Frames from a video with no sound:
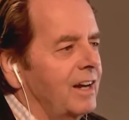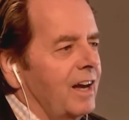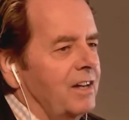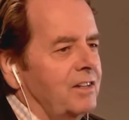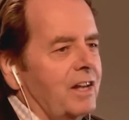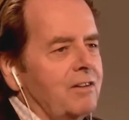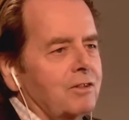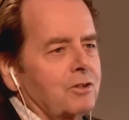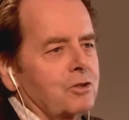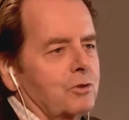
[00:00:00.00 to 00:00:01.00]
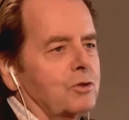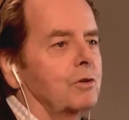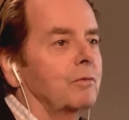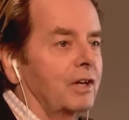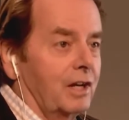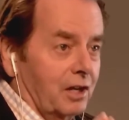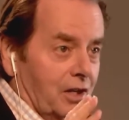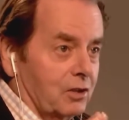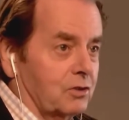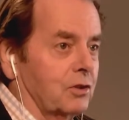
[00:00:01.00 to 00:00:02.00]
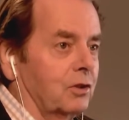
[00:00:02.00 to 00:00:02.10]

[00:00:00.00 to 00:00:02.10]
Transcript: And David assures him that he can get it sold,